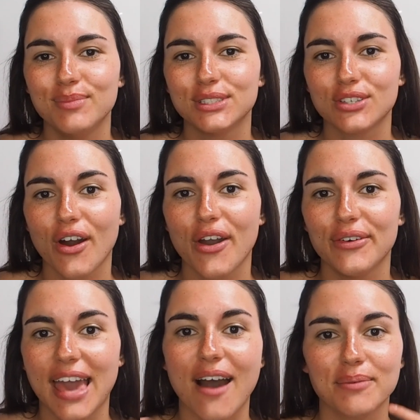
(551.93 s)
So
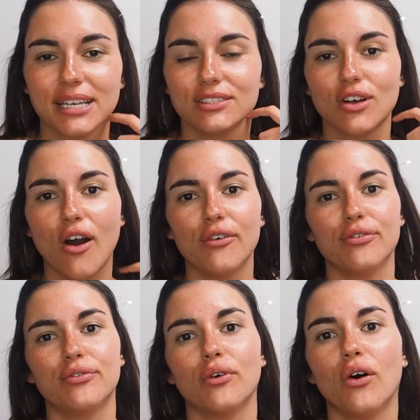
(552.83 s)
yeah, I'm going to start
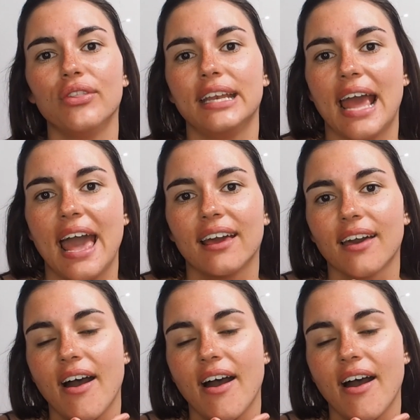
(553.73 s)
off on the neck,